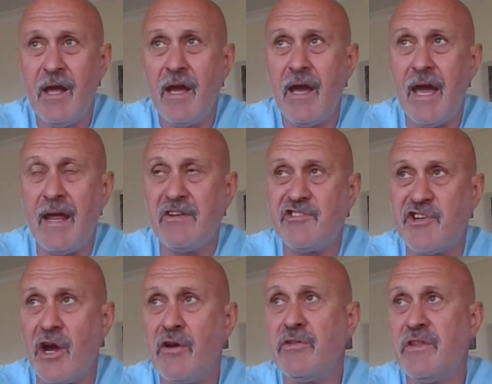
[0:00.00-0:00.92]
and
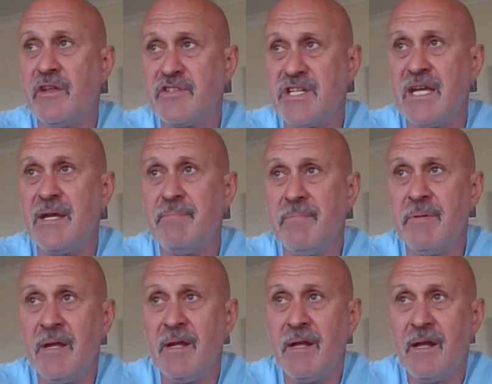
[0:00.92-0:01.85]
showed the team
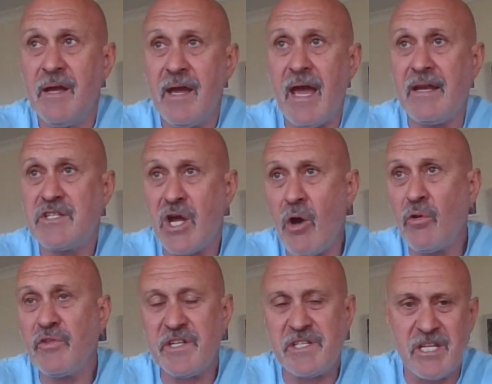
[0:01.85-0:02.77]
and
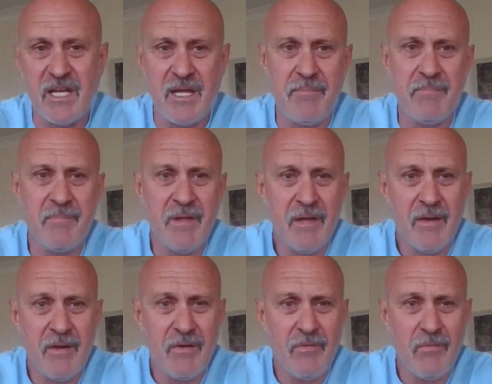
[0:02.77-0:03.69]
told the team,
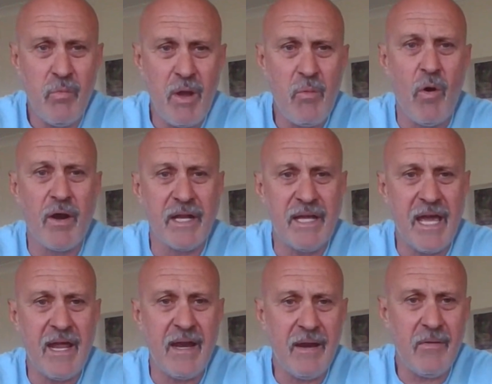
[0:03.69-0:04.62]
we want to
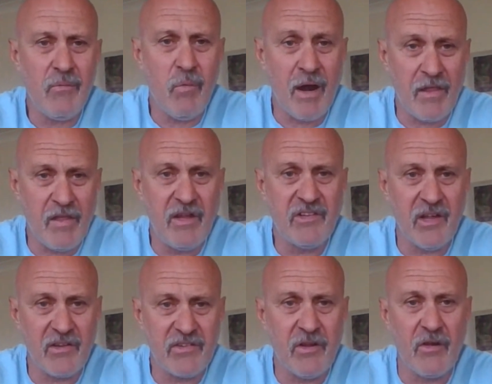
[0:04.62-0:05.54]
get one of these
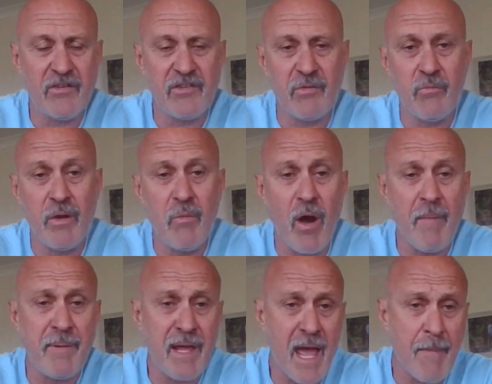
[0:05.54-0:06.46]
ourselves, and we
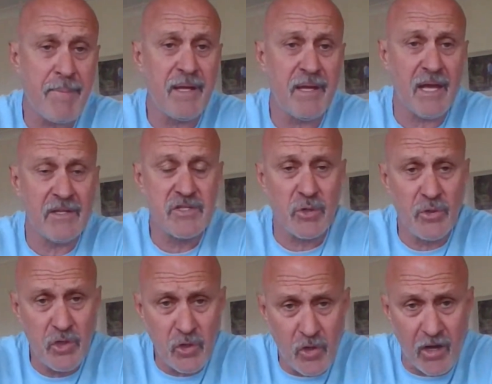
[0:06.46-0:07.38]
won't be happy until
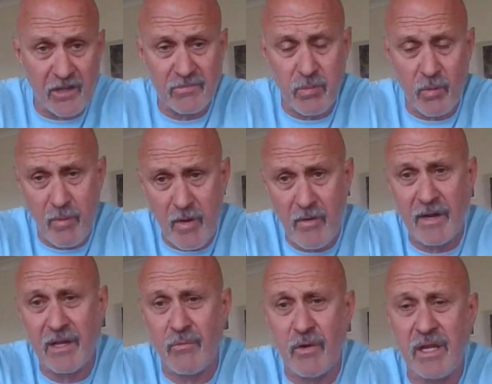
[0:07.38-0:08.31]
you guys were
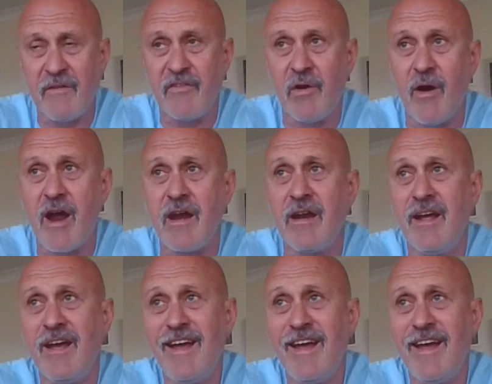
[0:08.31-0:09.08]
wearing a ring of your own.